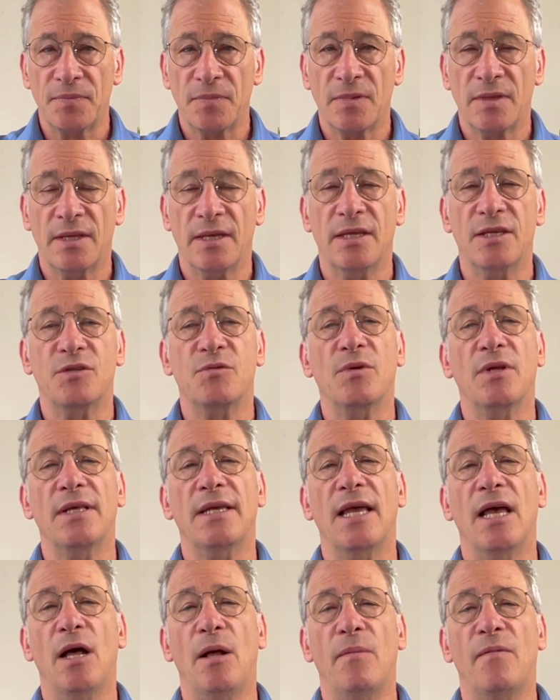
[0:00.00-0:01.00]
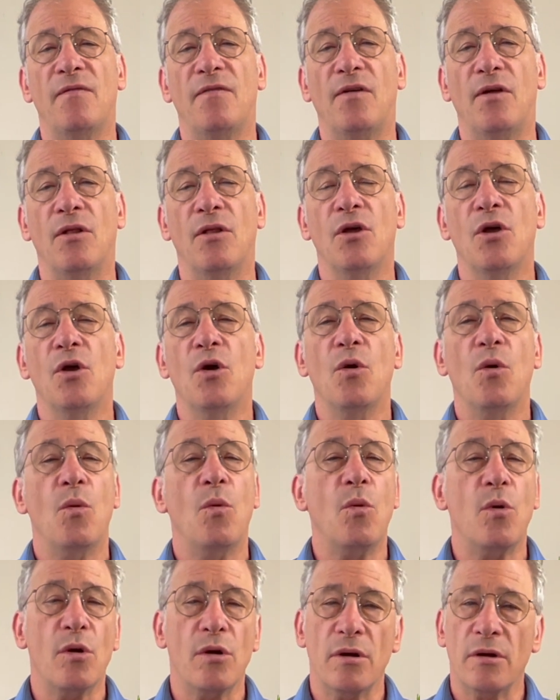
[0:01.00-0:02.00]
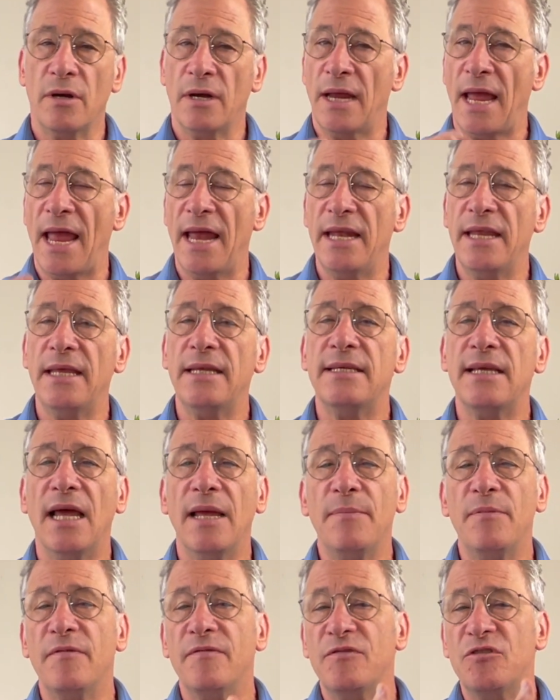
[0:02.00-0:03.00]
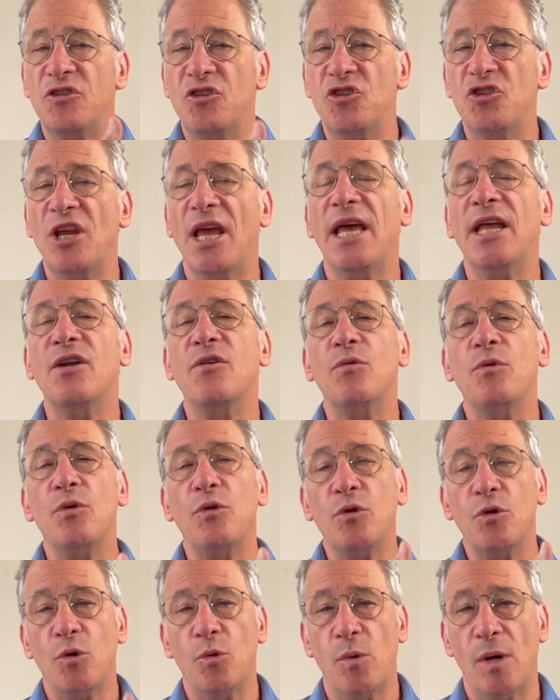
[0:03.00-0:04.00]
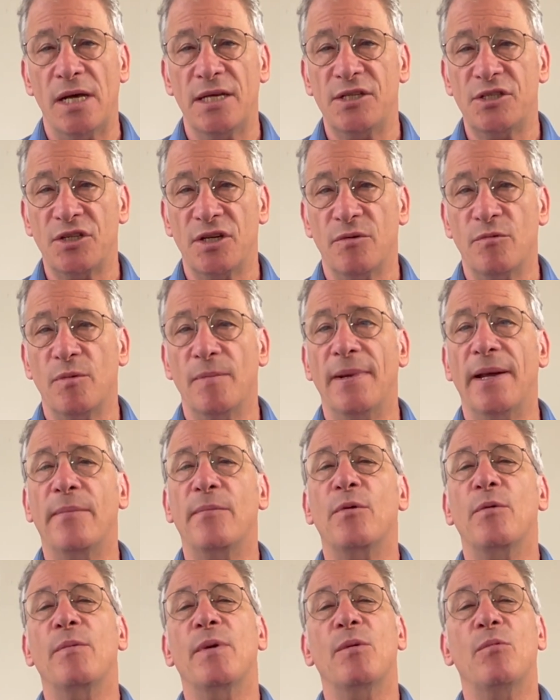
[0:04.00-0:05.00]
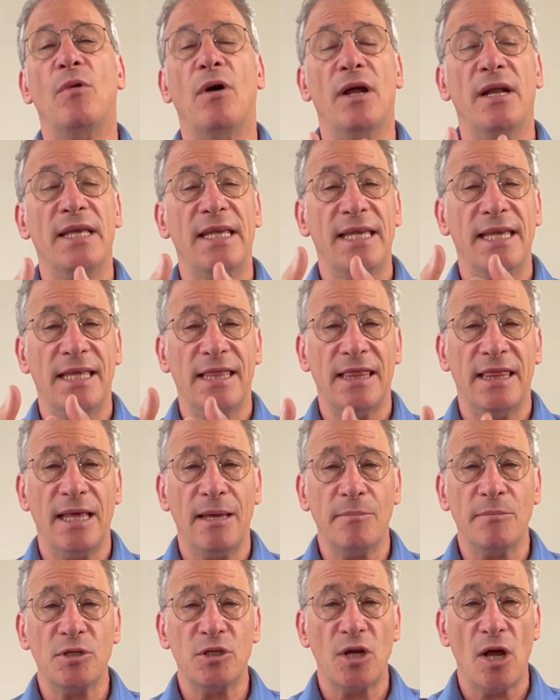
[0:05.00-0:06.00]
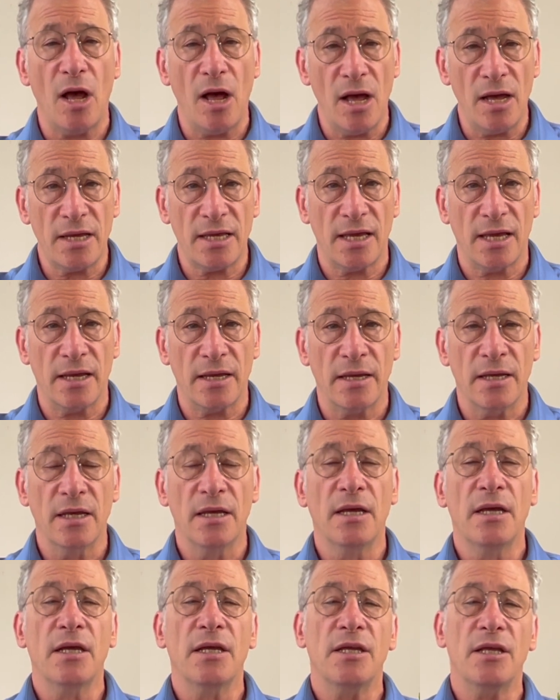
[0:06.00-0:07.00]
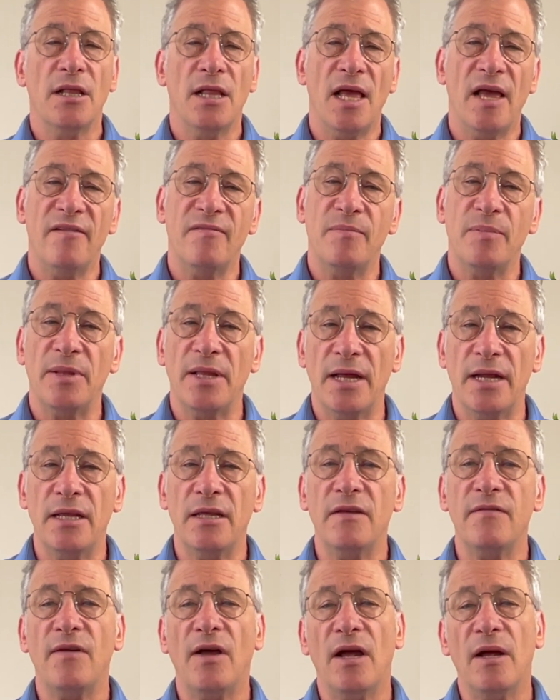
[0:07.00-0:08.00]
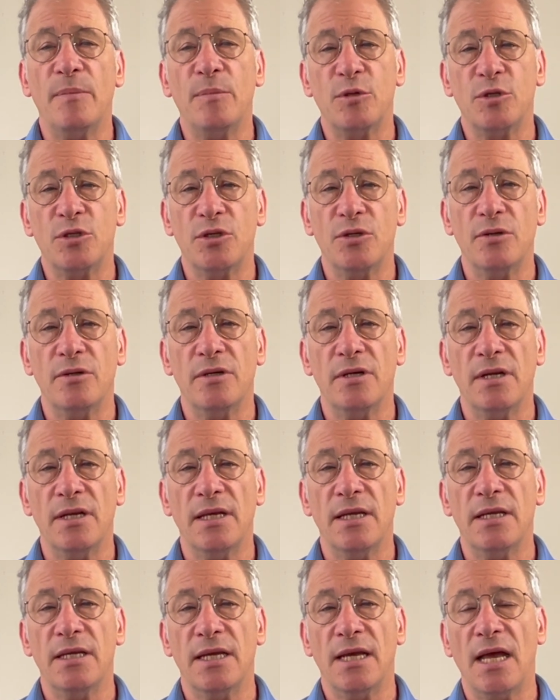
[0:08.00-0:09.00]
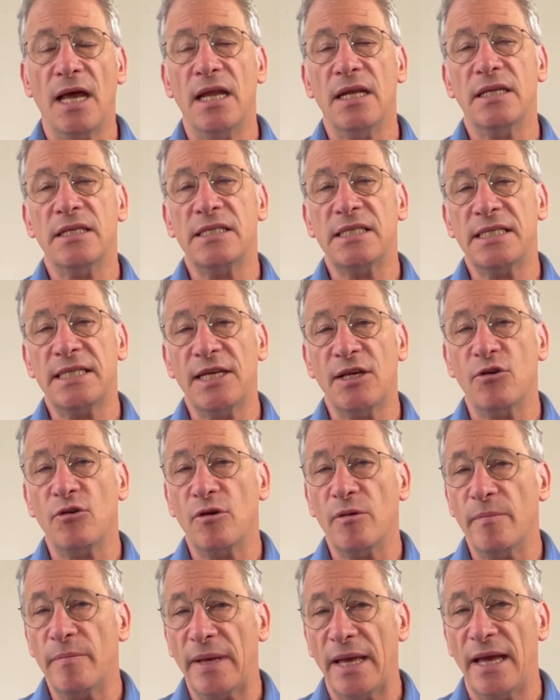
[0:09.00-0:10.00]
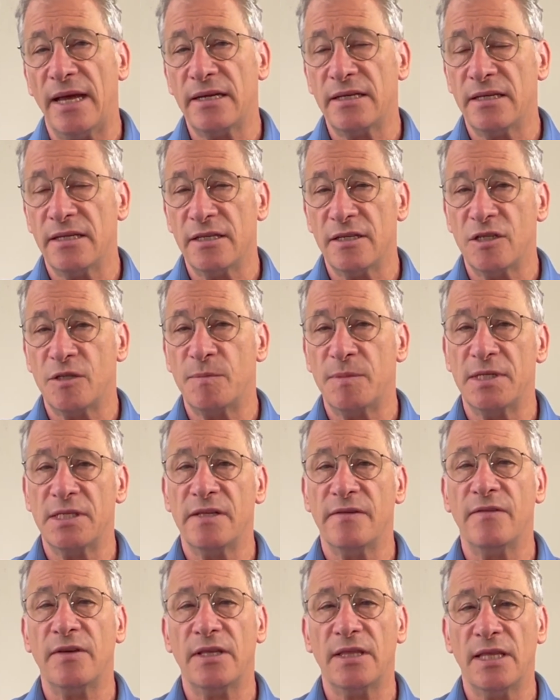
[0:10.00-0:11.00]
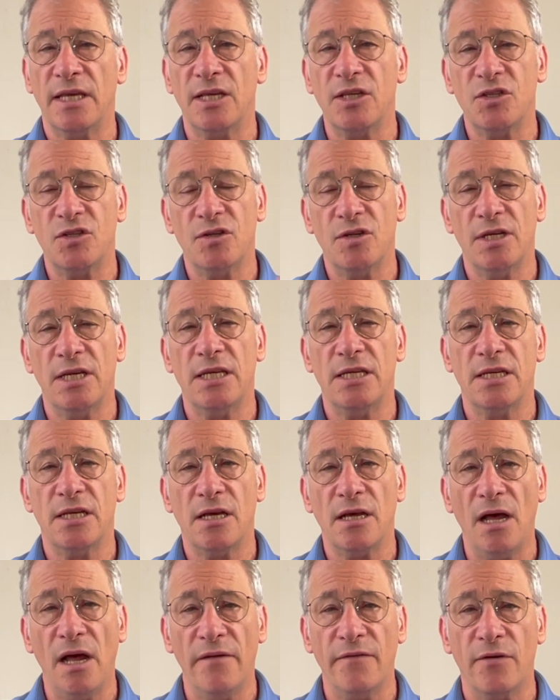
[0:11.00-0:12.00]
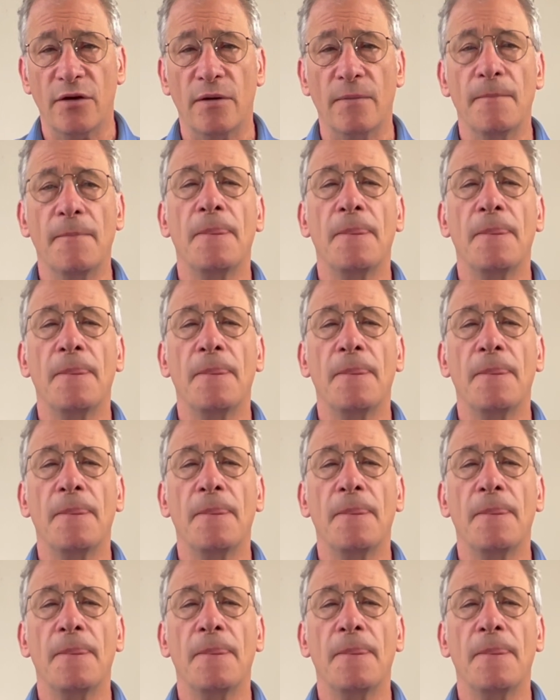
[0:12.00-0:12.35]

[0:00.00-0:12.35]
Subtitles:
is really helpful. Or any type of general question. Remember, we want to get them talking. You'll have plenty of opportunity to kind of steer them back to the specific things you need to cover.